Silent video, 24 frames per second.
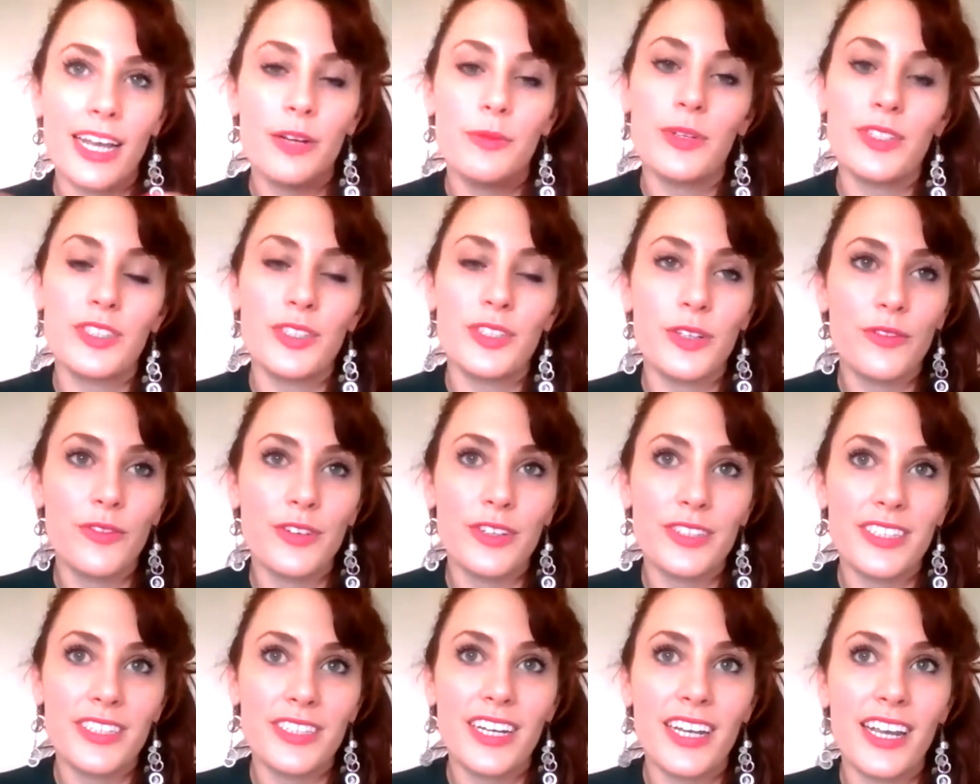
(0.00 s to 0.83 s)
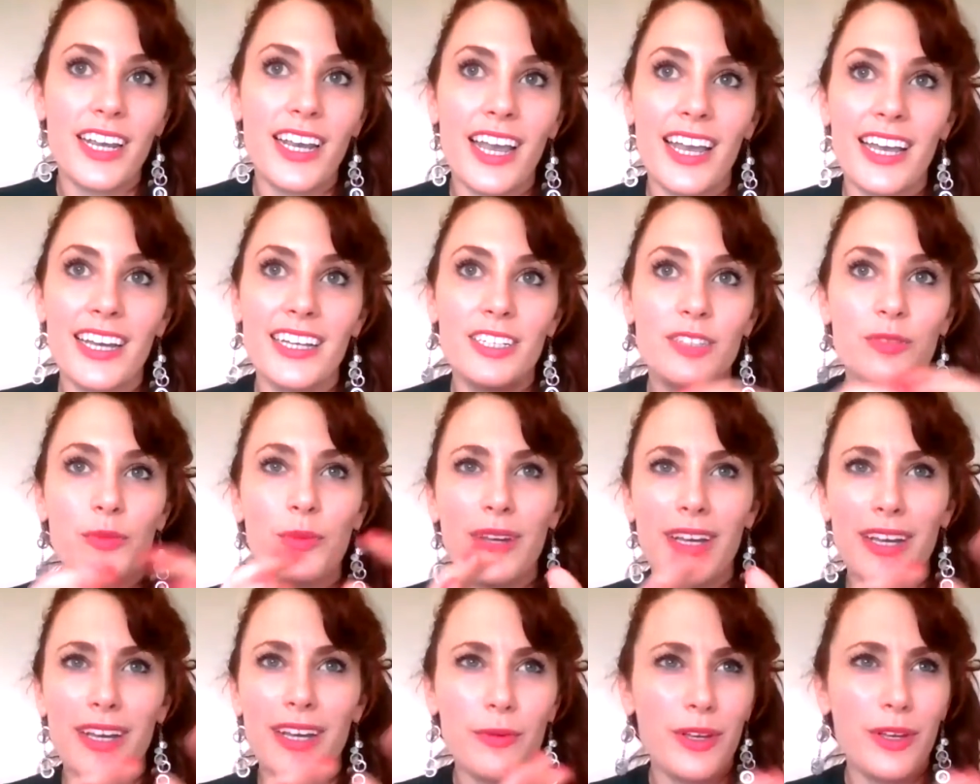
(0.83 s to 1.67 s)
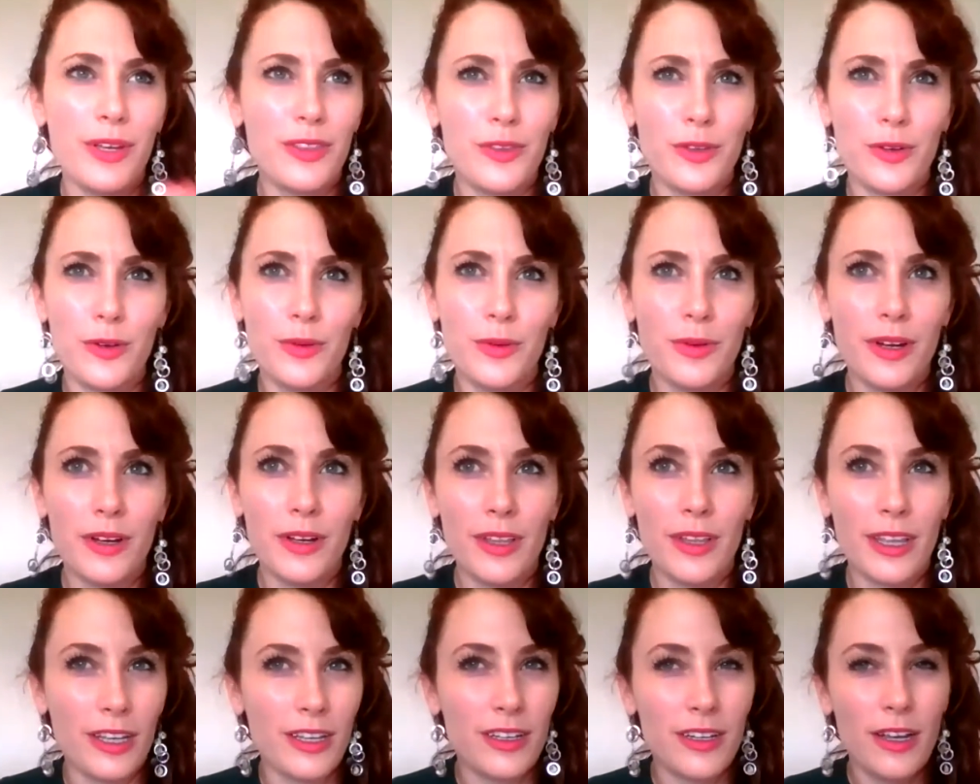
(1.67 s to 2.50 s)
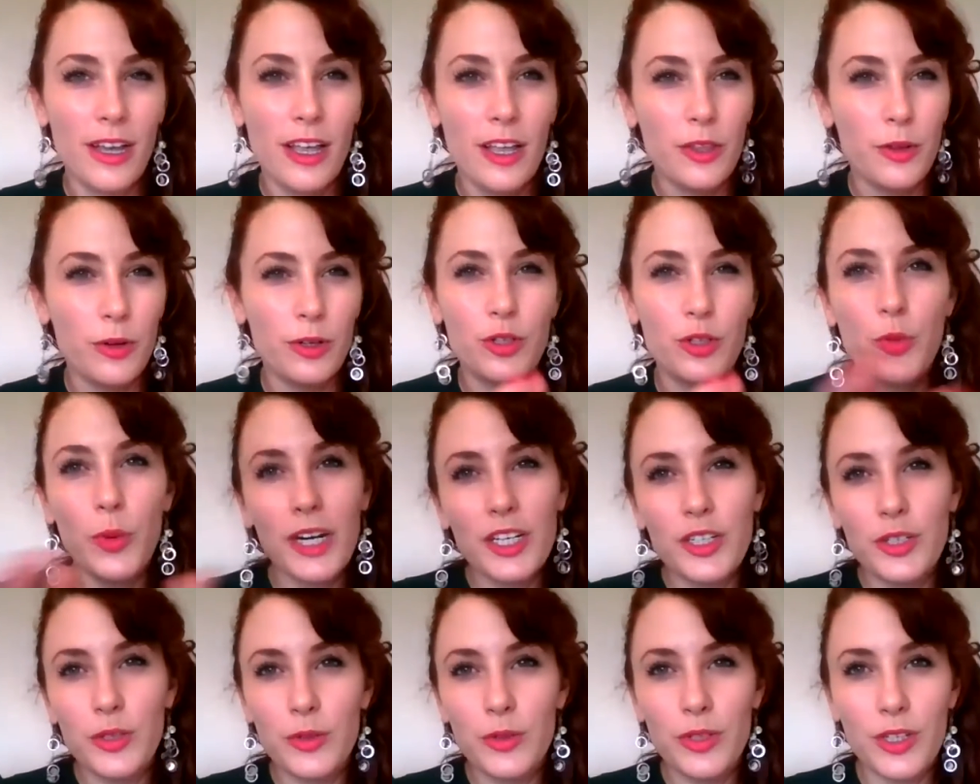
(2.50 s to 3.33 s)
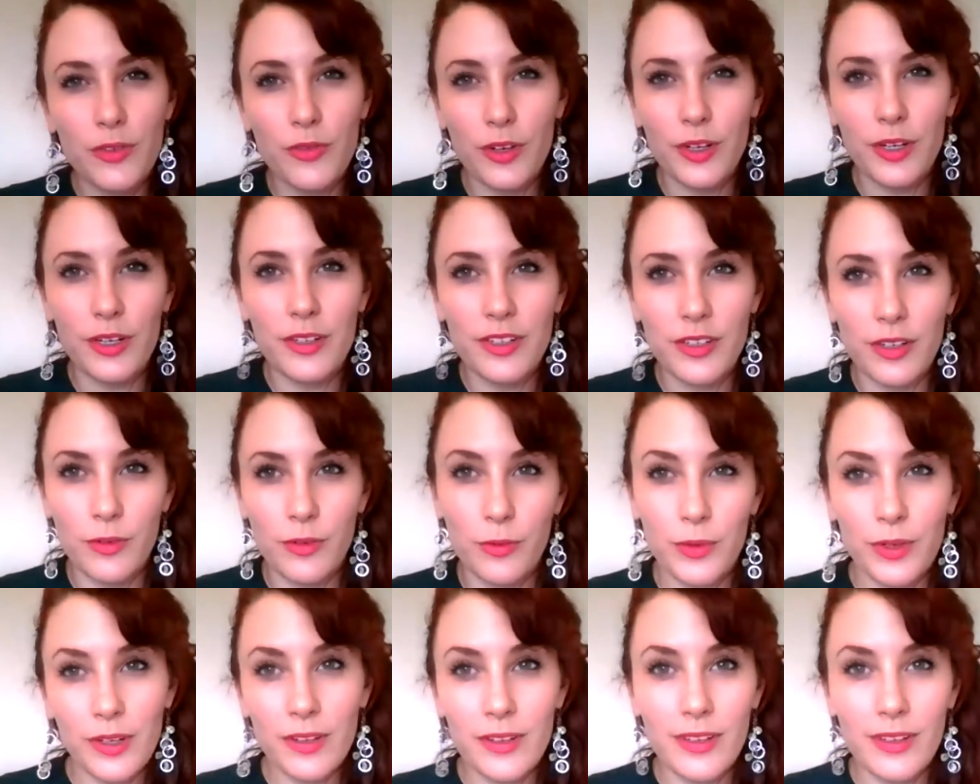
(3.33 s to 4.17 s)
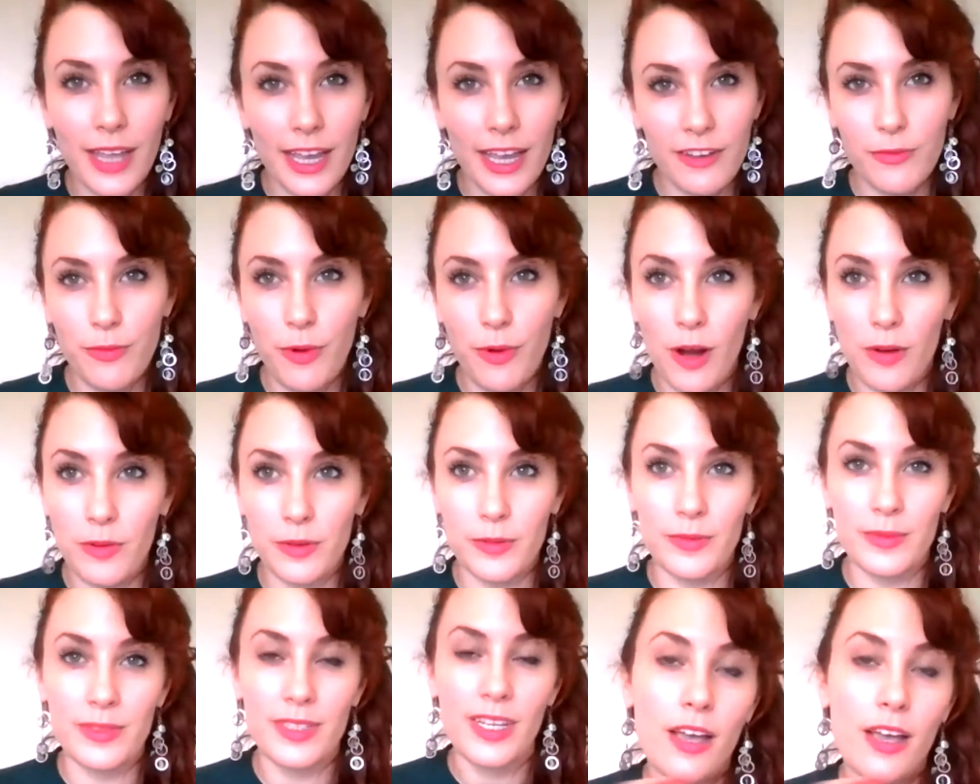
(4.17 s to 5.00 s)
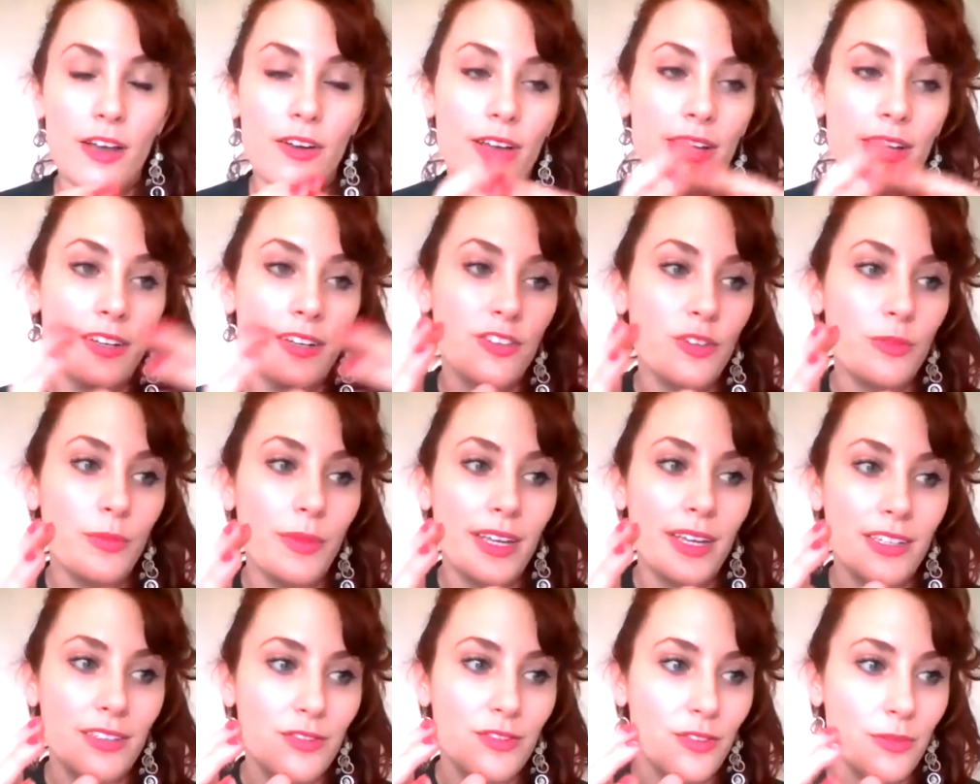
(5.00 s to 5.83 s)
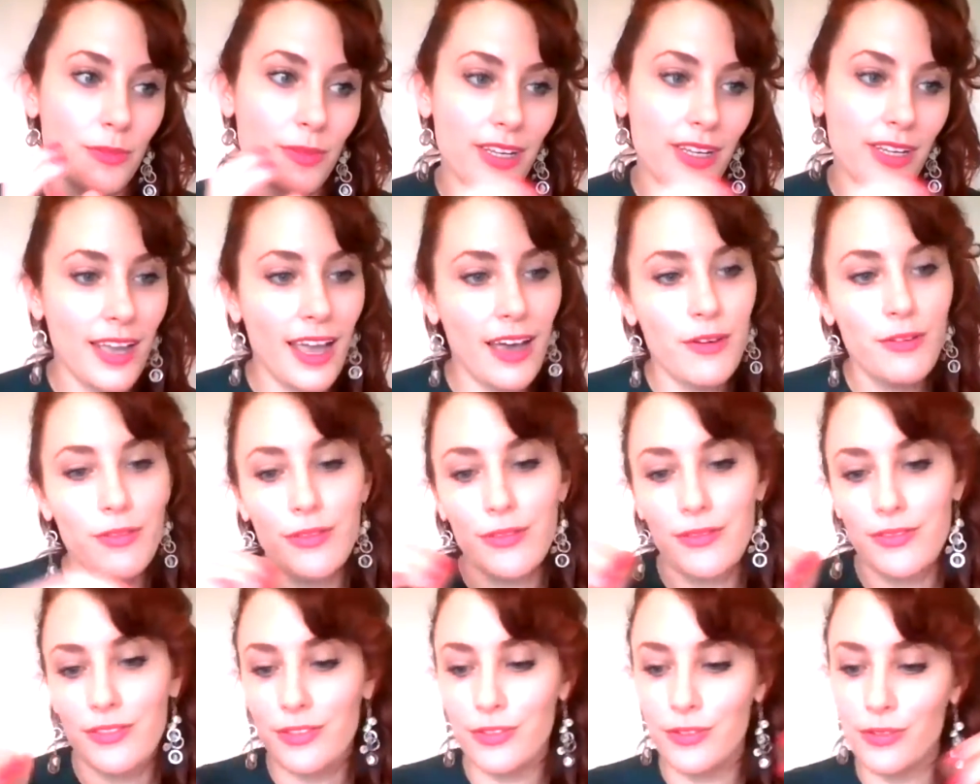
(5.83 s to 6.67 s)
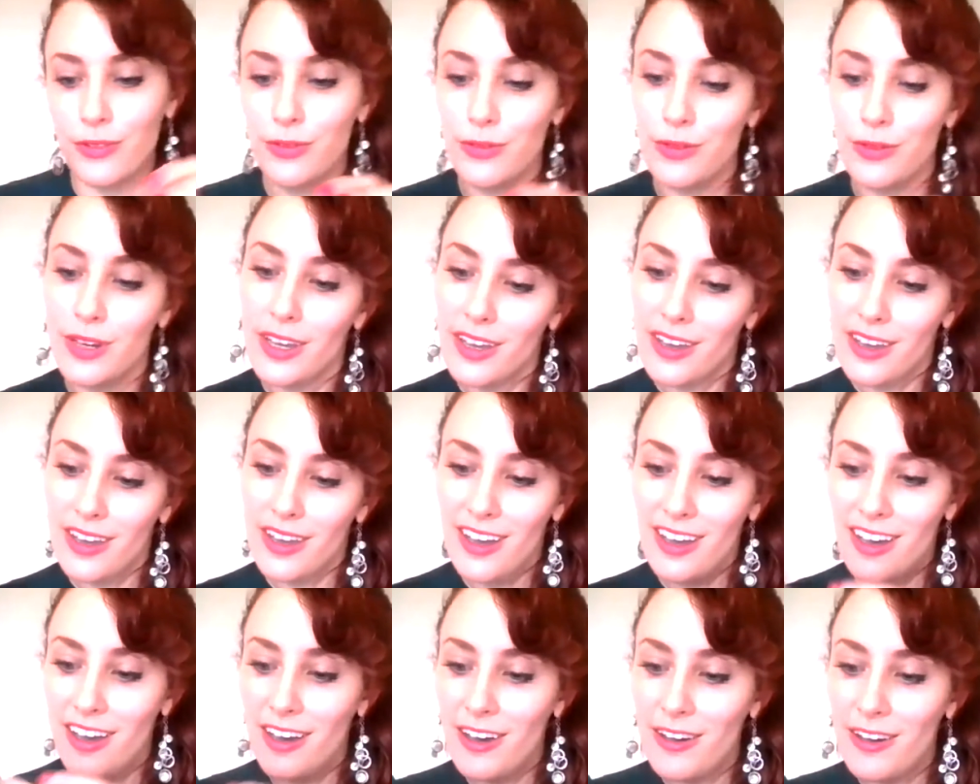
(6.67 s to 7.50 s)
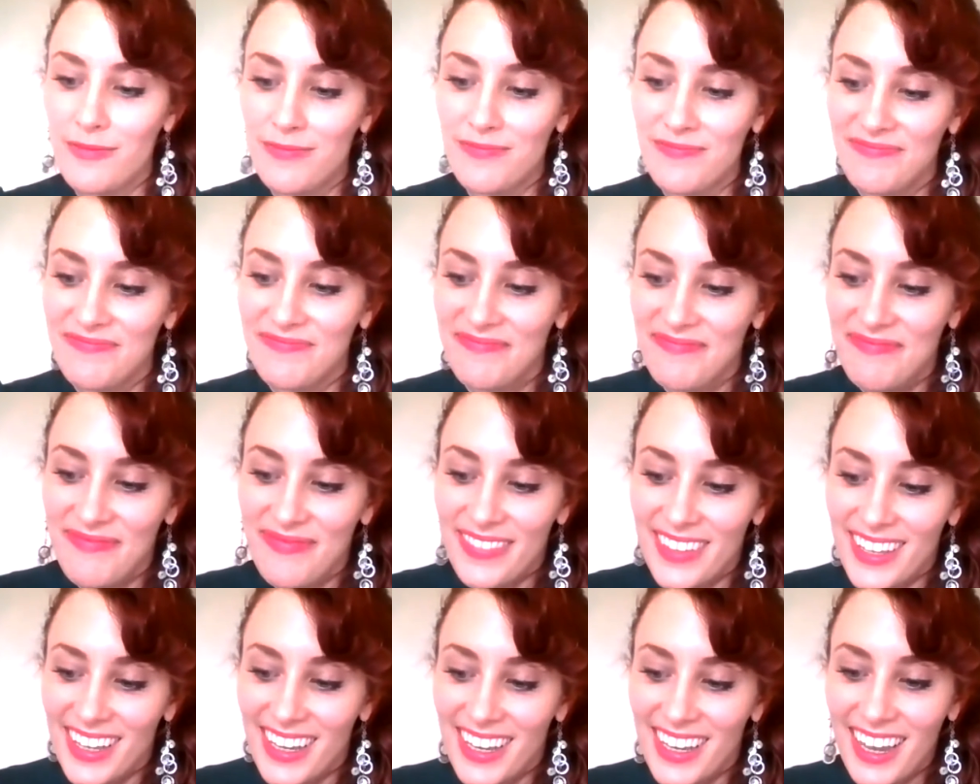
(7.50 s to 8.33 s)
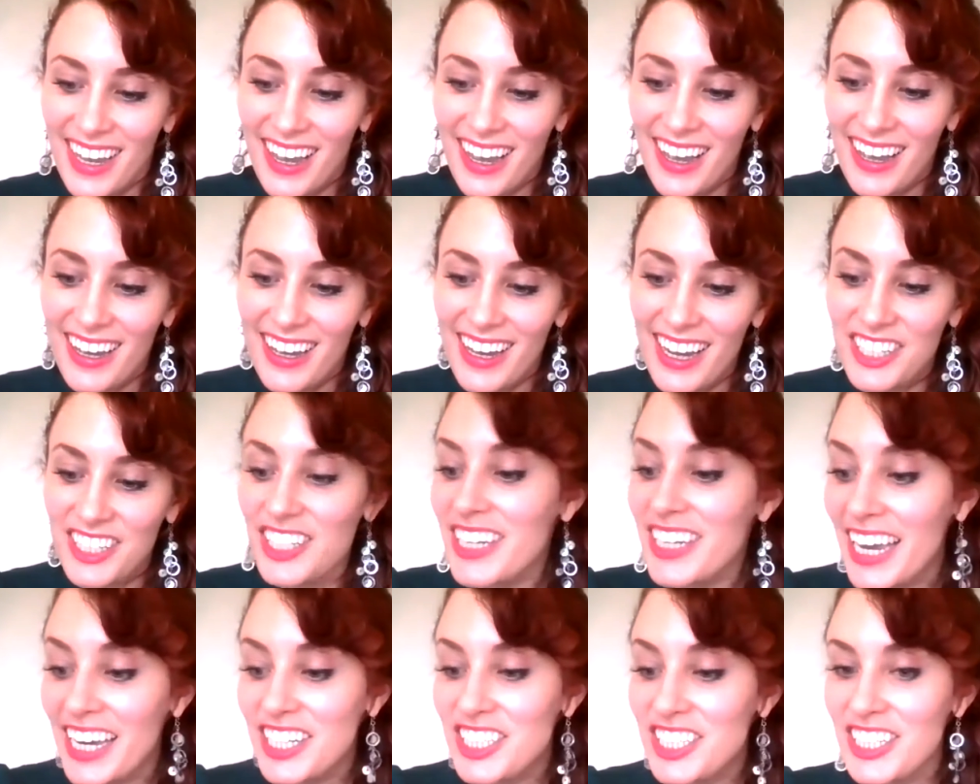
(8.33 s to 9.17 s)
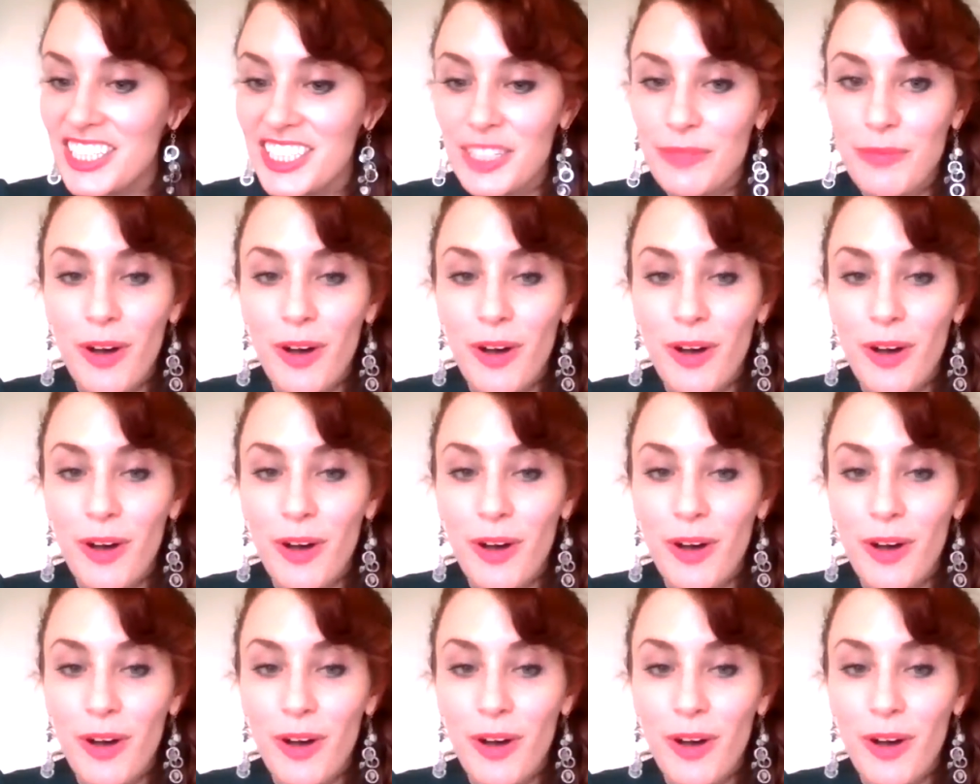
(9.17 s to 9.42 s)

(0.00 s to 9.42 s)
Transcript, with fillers: Edward's University. And we went through like there are 22 different real life problems and domains from like health to um, uh, education to